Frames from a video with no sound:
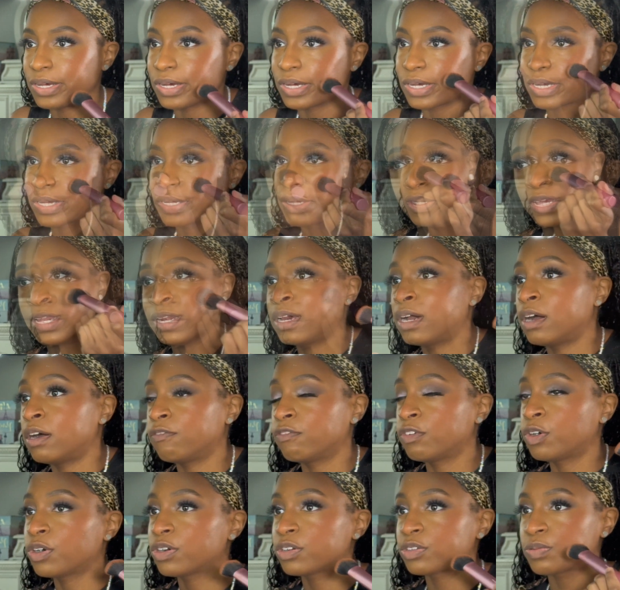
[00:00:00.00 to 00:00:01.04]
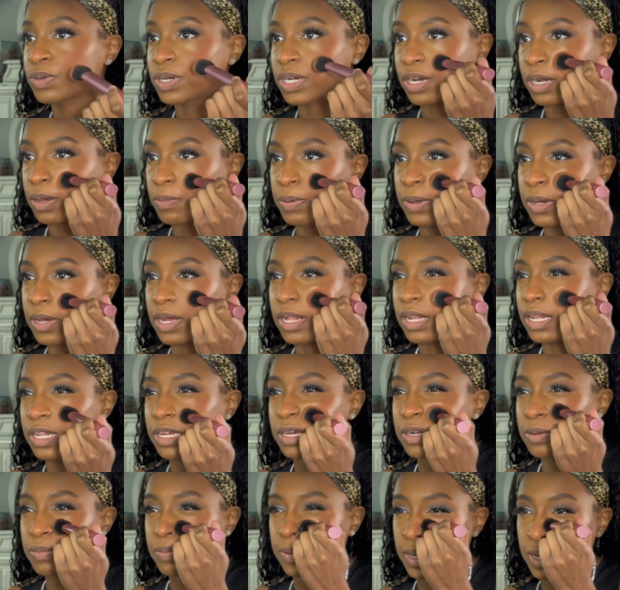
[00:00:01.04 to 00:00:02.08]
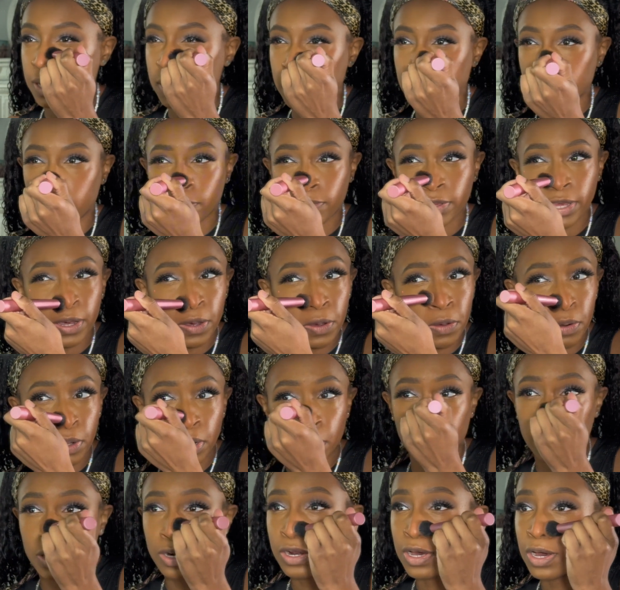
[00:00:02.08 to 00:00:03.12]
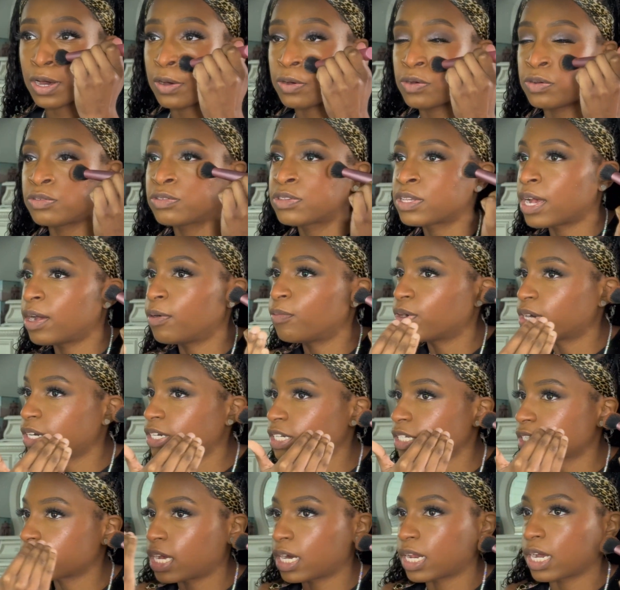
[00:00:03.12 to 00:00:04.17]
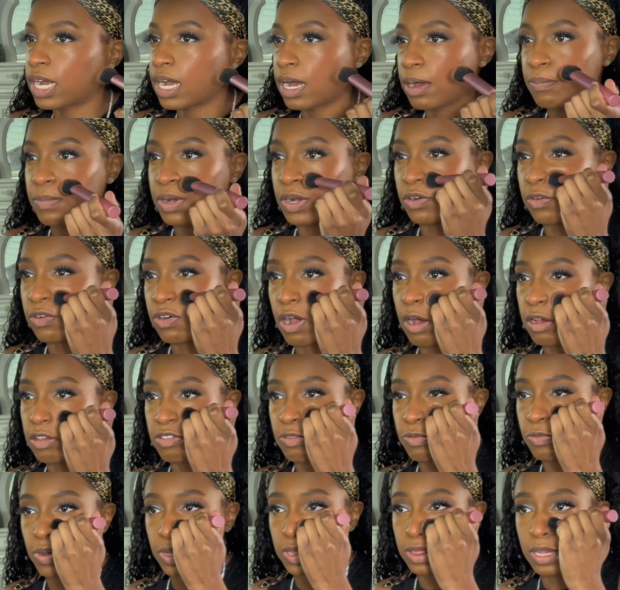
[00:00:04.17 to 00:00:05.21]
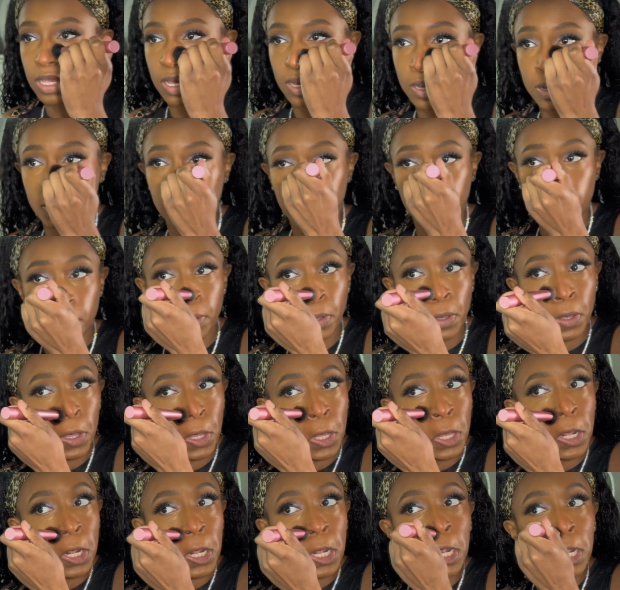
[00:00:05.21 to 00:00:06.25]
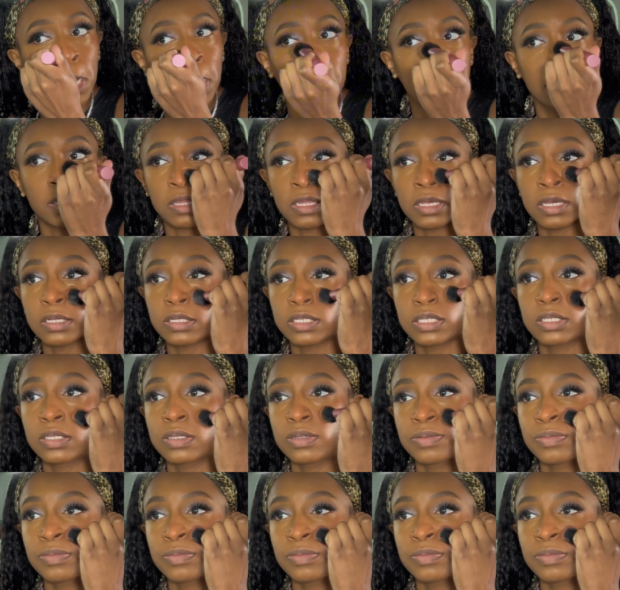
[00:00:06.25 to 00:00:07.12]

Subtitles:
And then of course we're going to put a little bit of it on our nose, and we're just going to come across with it like this.